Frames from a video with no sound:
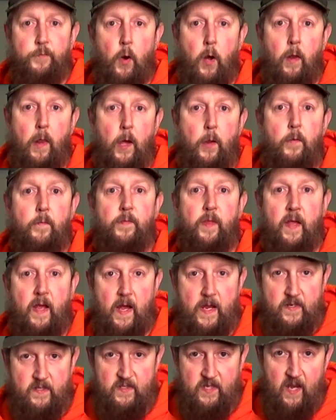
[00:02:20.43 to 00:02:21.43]
fall out of the
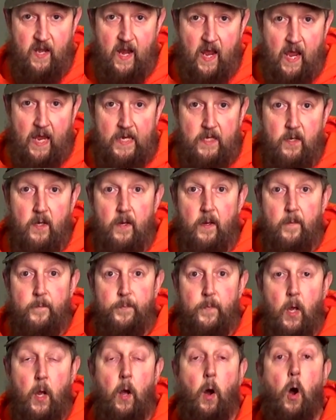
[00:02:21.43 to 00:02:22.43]
guns today.
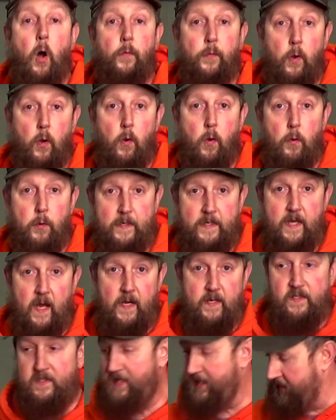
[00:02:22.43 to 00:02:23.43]
On the early
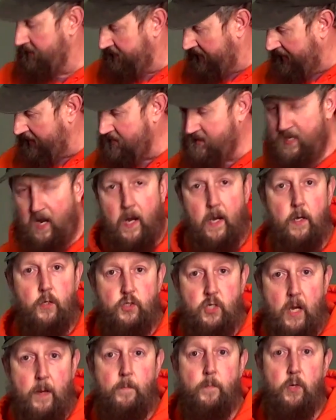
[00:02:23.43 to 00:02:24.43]
guns, the, that entire
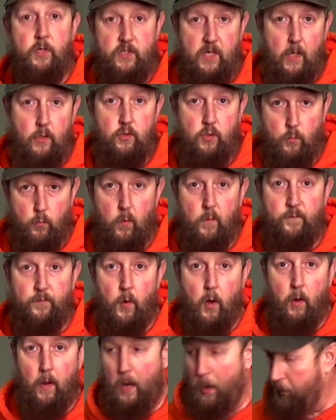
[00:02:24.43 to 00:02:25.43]
chamber section would
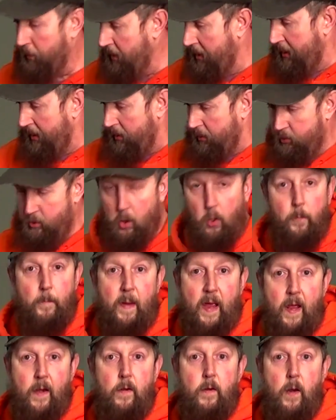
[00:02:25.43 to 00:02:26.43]
fall out. So
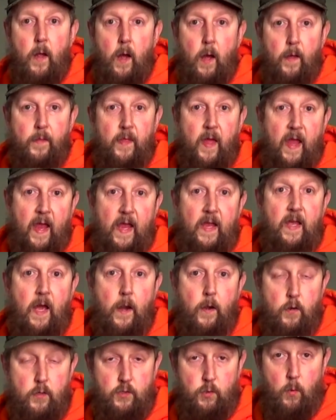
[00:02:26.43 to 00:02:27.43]
men, uh, the
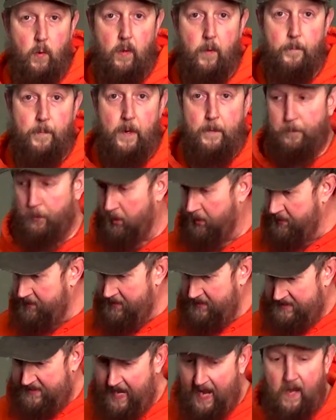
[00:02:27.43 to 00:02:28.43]
A-gunners or other people in
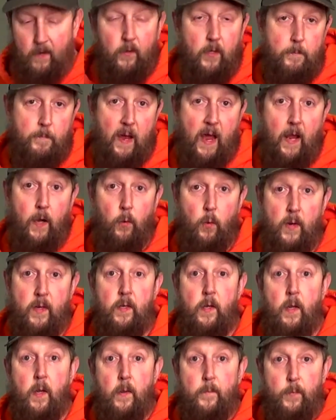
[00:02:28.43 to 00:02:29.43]
this Gatling battery,
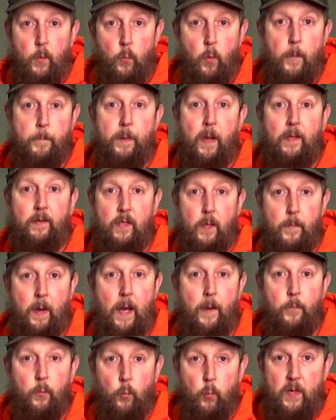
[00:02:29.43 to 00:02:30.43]
would pick them
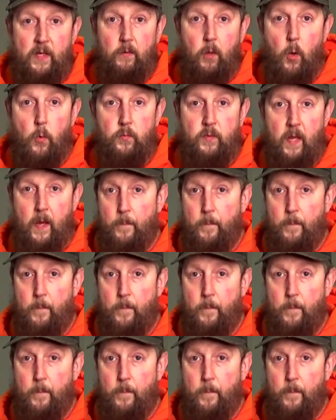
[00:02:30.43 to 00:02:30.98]
up, reload